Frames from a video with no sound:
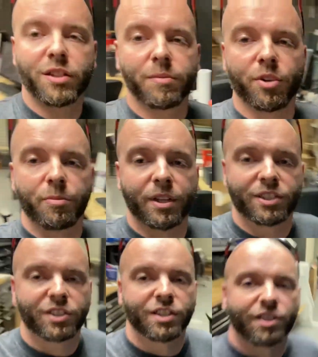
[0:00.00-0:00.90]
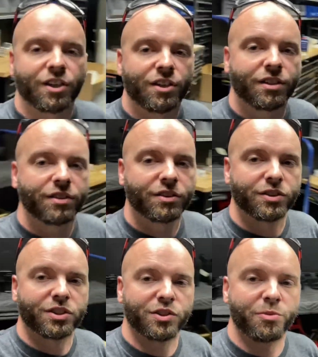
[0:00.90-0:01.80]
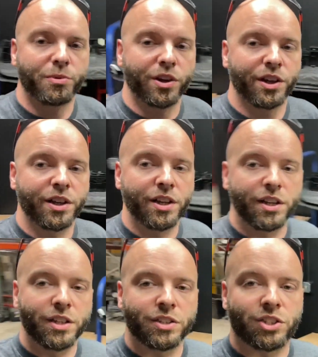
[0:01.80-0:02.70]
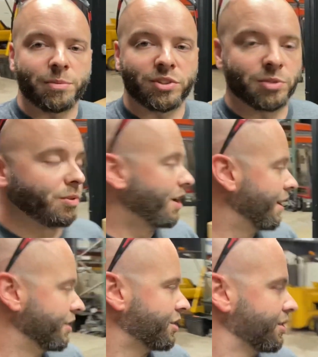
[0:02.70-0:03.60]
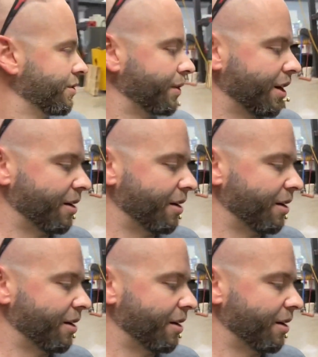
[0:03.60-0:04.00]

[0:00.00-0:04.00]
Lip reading: pretty basic in here. Just some shipping supplies. We got